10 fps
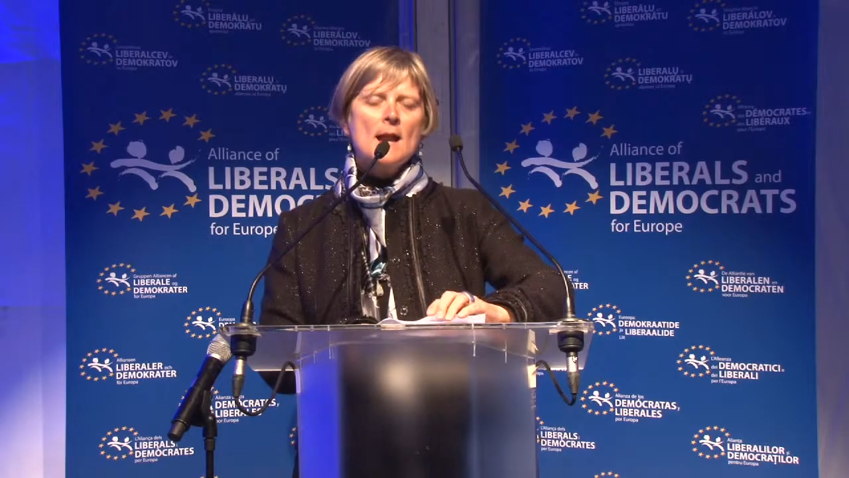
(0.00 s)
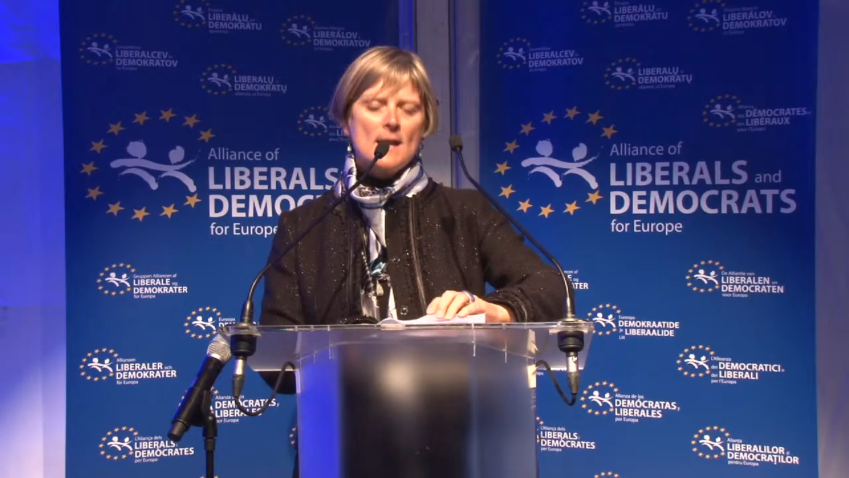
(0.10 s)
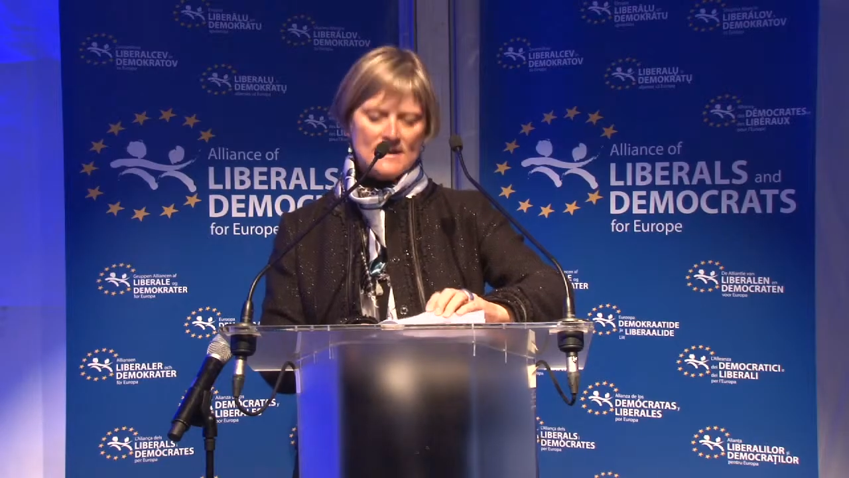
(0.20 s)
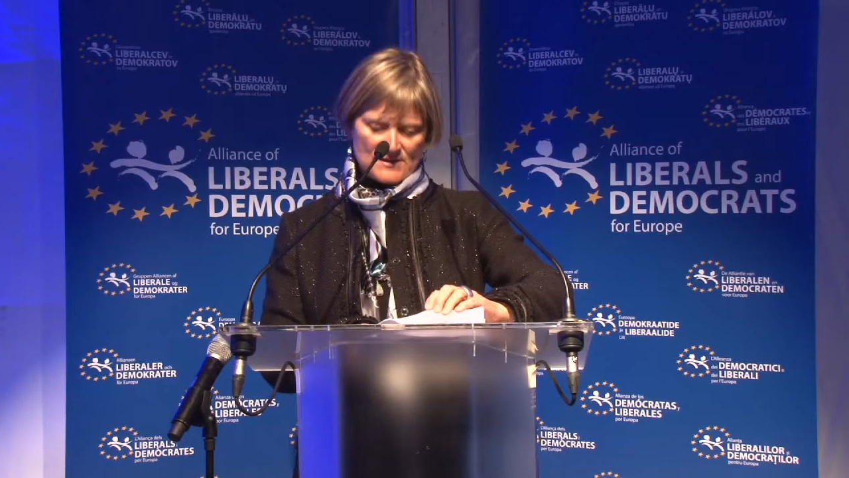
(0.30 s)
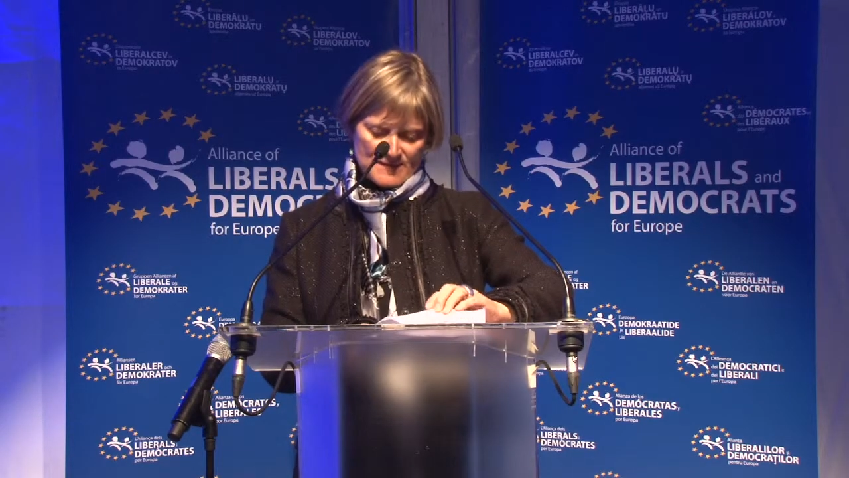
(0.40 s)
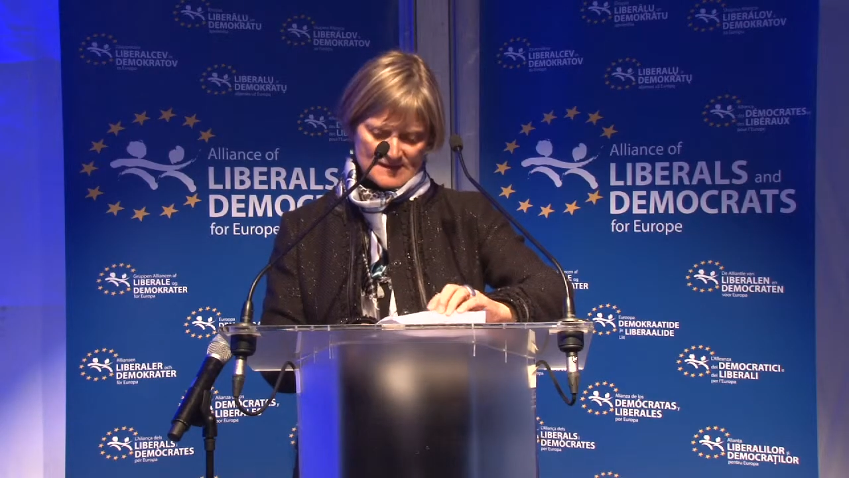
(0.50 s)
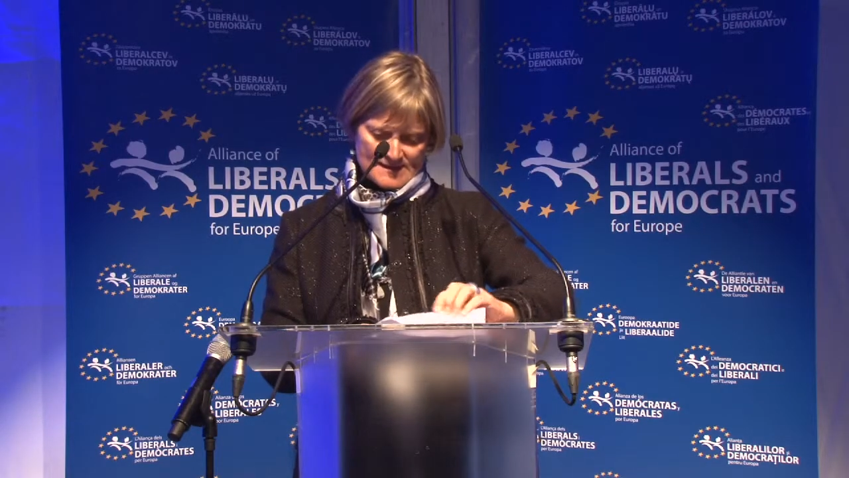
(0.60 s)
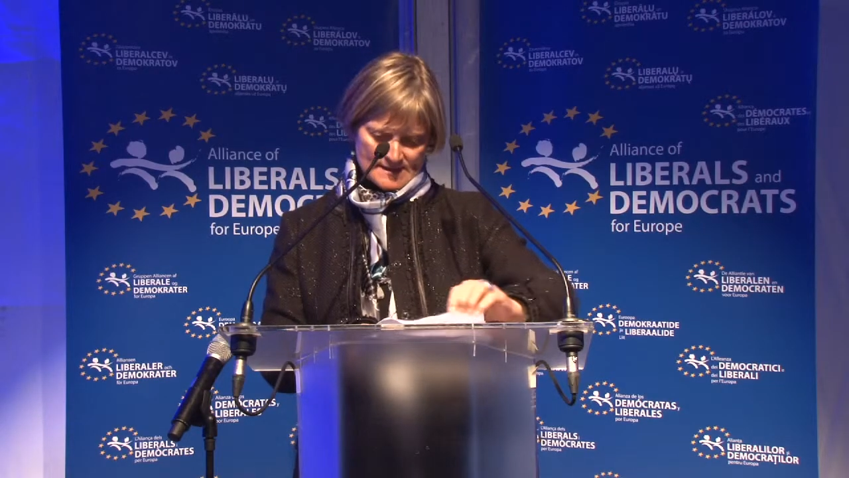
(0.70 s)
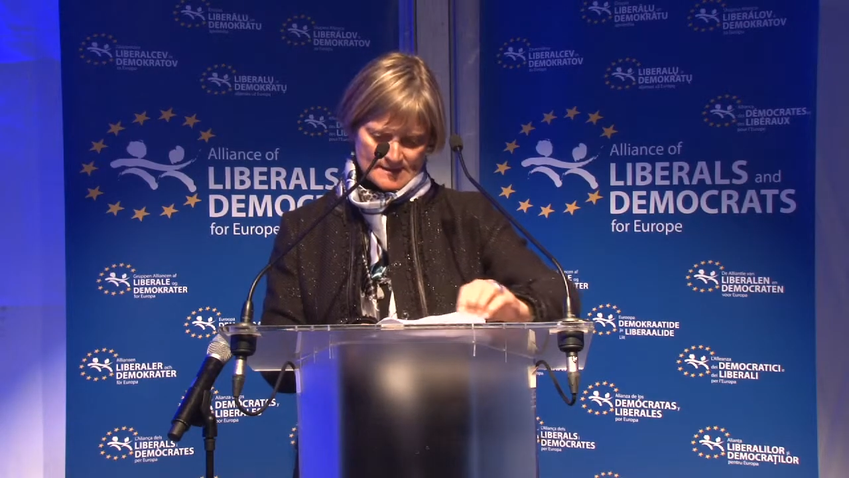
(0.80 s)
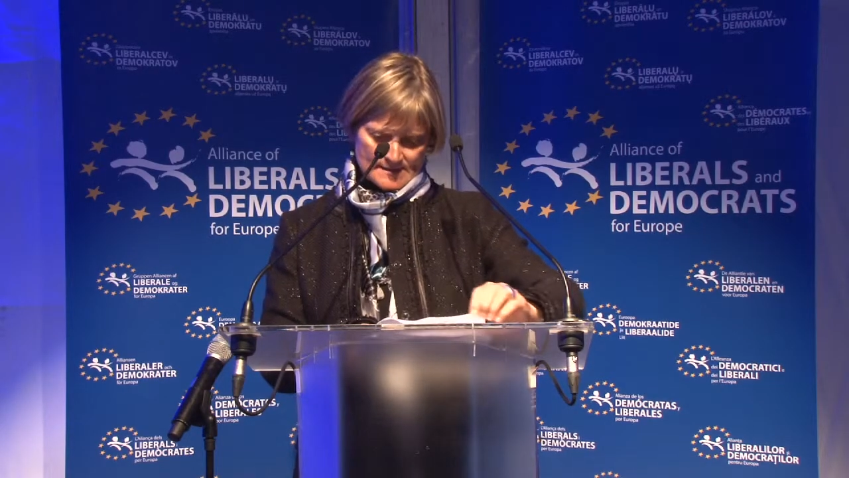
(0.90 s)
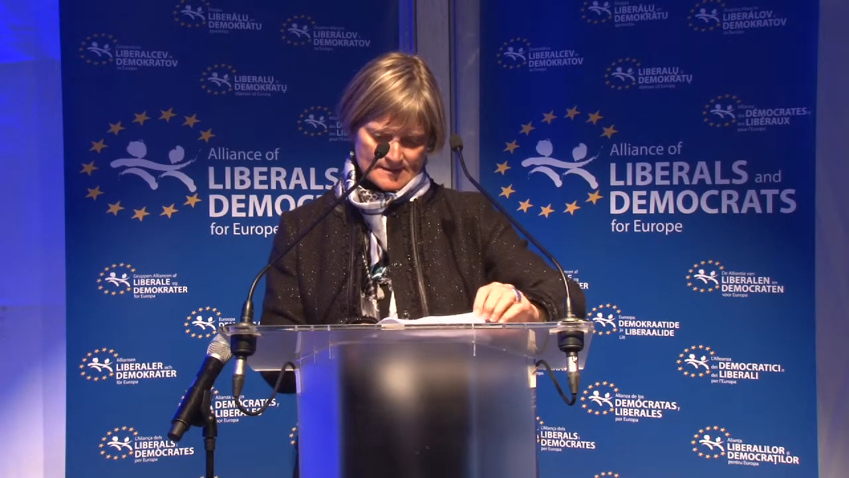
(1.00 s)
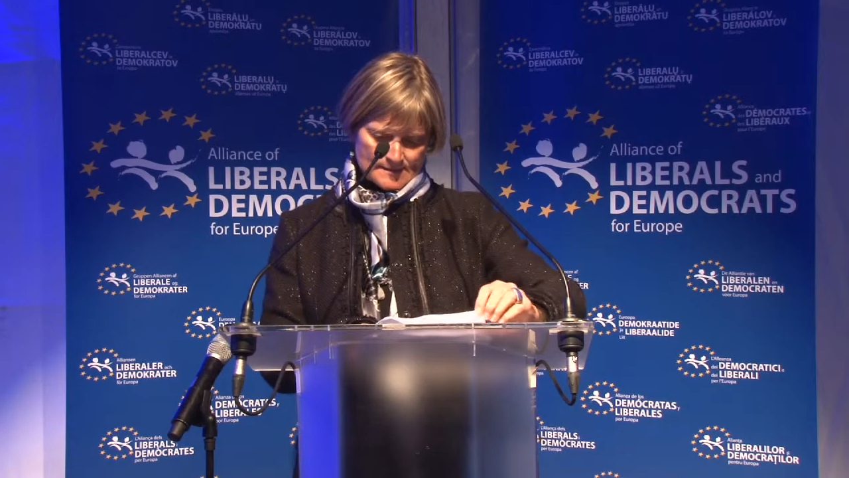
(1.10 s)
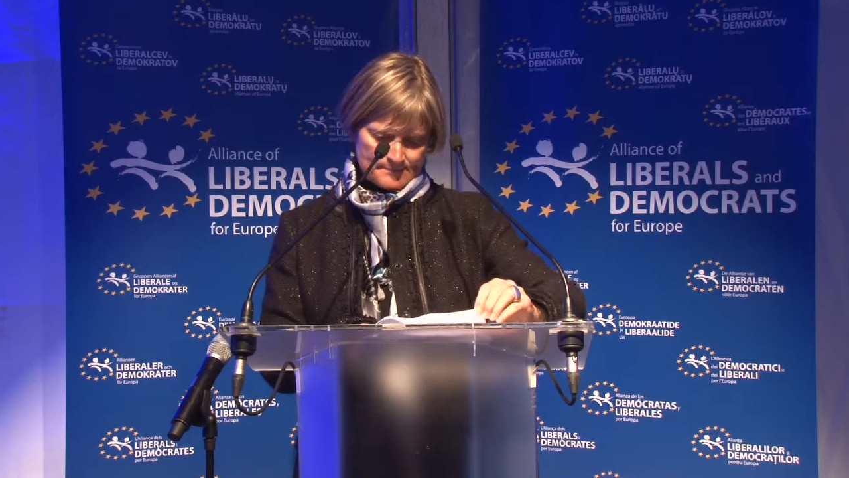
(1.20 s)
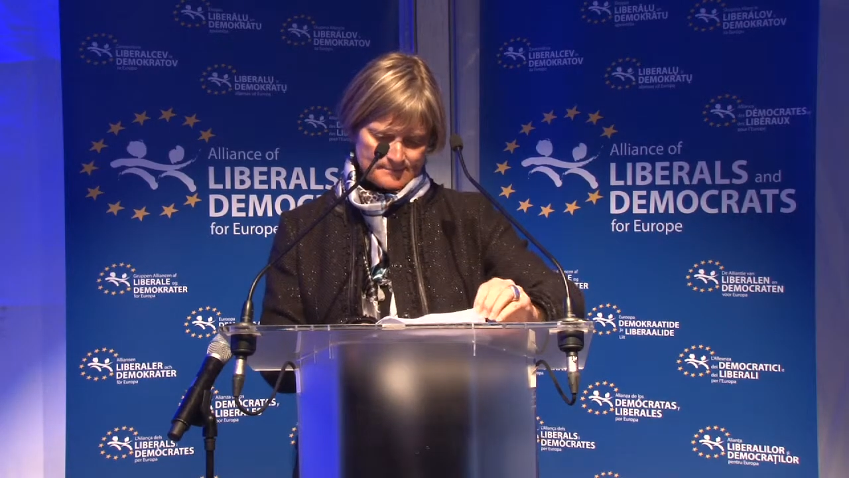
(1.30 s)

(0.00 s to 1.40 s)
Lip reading: Let's face it.